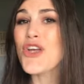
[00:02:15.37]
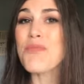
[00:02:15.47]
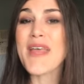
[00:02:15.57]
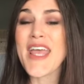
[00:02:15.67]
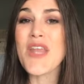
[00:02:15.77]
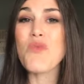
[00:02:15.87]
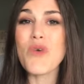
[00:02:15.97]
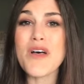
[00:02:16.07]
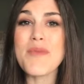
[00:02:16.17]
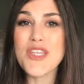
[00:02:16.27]
your pin
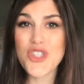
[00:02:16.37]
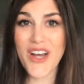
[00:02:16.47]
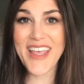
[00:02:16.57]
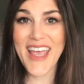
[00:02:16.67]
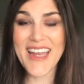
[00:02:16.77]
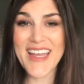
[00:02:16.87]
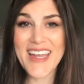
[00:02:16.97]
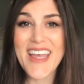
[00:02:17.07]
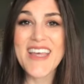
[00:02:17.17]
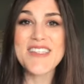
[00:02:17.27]
will be truncated.
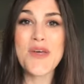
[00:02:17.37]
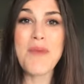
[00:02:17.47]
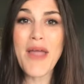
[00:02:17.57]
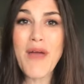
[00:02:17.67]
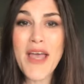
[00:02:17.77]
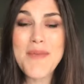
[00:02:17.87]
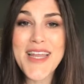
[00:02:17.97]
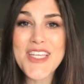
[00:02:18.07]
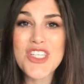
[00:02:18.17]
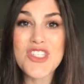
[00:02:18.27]
So my
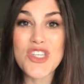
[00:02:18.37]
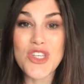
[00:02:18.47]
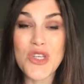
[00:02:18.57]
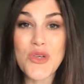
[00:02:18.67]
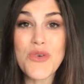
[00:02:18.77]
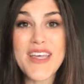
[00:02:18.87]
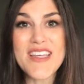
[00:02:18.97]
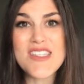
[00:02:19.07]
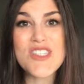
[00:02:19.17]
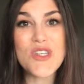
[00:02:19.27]
recommendation to you
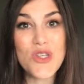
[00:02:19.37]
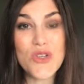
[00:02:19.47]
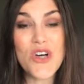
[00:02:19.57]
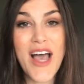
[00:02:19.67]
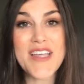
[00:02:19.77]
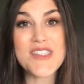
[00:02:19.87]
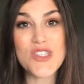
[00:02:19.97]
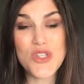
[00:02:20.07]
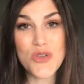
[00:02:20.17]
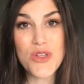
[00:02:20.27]
is to utilize
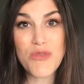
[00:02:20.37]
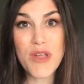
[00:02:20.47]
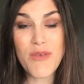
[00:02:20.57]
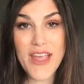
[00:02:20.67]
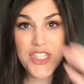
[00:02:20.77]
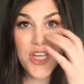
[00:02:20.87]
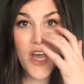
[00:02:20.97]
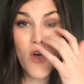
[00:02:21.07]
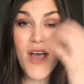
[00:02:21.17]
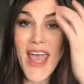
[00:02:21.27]
the 2:3
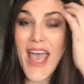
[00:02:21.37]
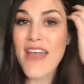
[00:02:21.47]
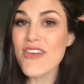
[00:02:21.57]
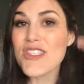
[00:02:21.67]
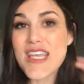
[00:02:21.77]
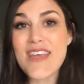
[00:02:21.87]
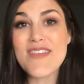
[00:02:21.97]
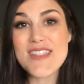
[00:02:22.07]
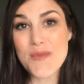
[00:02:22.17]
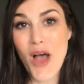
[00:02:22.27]
ratio, and there's
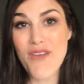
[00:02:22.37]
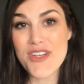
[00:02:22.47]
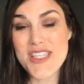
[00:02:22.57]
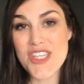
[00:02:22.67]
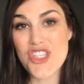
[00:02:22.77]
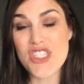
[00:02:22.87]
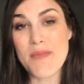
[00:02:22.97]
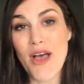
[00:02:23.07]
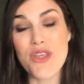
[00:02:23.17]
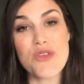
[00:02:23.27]
even some conversations
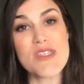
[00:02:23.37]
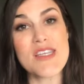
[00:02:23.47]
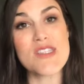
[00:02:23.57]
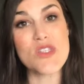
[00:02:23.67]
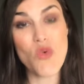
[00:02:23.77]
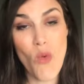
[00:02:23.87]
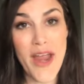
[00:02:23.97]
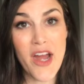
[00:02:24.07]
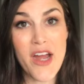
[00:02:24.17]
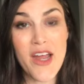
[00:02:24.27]
about using
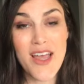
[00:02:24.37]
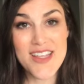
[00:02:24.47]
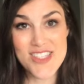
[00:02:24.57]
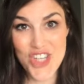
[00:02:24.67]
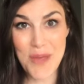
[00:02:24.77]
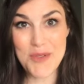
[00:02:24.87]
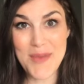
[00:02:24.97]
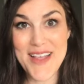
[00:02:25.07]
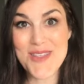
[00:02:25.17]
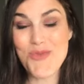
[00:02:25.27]
square shaped
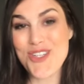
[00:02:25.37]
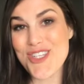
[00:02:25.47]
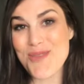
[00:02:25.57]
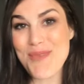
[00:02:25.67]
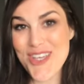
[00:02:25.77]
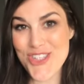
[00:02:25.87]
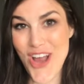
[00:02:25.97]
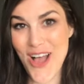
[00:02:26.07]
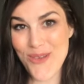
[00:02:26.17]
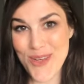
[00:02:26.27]
pins, which is a big
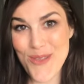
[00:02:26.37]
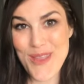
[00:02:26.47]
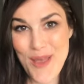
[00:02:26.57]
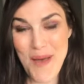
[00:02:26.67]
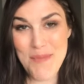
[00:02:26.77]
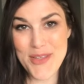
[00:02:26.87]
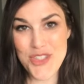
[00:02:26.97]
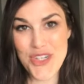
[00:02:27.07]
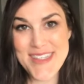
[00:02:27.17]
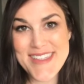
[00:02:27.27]
shock when you think about
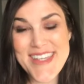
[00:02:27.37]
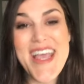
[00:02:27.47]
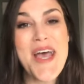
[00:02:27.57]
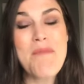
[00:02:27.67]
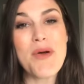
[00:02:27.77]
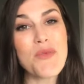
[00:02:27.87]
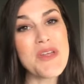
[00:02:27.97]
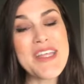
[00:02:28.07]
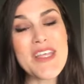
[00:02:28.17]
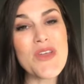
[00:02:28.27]
Pinterest, but
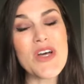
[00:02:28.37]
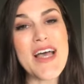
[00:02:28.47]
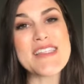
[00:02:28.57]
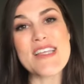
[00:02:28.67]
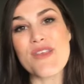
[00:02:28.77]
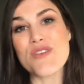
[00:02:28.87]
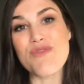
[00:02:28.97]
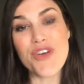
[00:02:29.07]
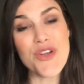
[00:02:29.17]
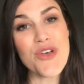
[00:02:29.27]
really utilizing those
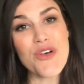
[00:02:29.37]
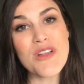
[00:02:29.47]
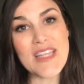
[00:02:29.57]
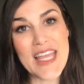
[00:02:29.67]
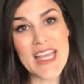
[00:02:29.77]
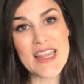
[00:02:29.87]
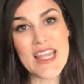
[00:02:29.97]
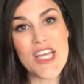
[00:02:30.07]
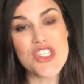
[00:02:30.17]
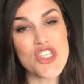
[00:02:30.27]
vertical
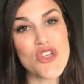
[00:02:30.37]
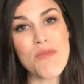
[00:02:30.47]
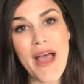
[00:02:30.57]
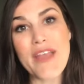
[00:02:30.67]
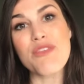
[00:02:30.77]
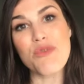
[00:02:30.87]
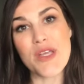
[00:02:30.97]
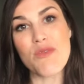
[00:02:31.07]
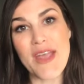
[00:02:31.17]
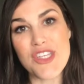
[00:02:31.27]
length
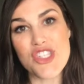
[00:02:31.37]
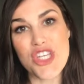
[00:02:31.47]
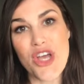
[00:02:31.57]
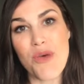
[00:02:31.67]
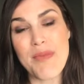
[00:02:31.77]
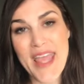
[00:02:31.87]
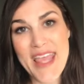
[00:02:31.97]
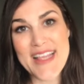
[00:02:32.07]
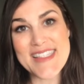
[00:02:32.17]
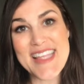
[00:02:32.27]
2:3 ratio
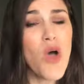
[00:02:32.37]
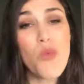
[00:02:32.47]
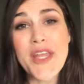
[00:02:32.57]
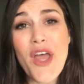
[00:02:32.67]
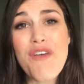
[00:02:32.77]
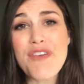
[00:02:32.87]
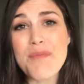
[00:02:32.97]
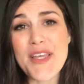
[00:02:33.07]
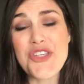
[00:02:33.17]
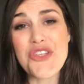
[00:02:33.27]
pins. We know
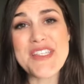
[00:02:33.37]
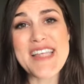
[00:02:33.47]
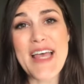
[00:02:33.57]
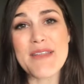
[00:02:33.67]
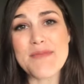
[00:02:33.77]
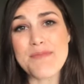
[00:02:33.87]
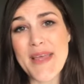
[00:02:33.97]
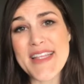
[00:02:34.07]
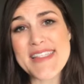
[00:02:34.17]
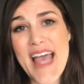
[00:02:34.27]
from Pinterest that
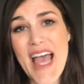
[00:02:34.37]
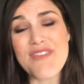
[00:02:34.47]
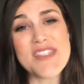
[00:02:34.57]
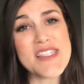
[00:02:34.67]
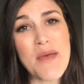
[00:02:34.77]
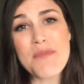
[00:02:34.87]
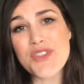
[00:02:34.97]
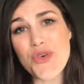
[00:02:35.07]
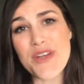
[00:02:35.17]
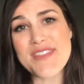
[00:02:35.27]
pins that have some
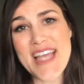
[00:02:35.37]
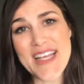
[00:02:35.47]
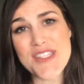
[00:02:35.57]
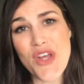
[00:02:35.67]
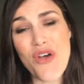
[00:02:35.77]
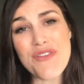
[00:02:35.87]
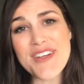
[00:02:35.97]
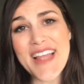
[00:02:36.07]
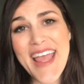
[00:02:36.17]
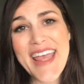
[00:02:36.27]
sort of text
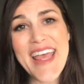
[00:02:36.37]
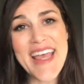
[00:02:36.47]
overlay